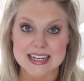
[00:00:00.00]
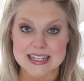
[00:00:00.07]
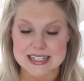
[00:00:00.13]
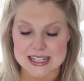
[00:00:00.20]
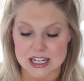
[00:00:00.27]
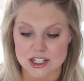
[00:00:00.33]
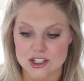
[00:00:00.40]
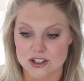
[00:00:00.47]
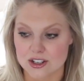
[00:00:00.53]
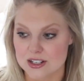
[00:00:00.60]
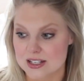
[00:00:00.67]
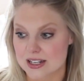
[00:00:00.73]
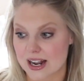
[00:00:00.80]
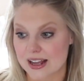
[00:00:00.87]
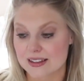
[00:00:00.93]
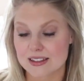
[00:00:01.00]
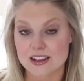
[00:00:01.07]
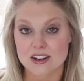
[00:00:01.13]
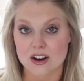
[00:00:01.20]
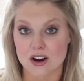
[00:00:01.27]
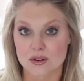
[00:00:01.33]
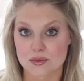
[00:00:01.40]
essentials that I
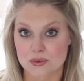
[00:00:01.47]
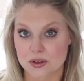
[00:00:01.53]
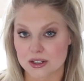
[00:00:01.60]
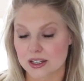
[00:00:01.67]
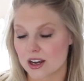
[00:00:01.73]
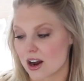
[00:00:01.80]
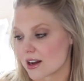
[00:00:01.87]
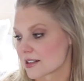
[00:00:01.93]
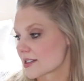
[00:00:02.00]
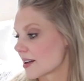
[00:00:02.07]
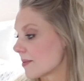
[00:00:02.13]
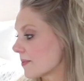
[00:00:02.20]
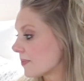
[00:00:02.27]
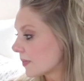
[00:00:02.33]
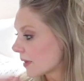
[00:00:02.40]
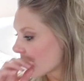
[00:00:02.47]
think are really awesome.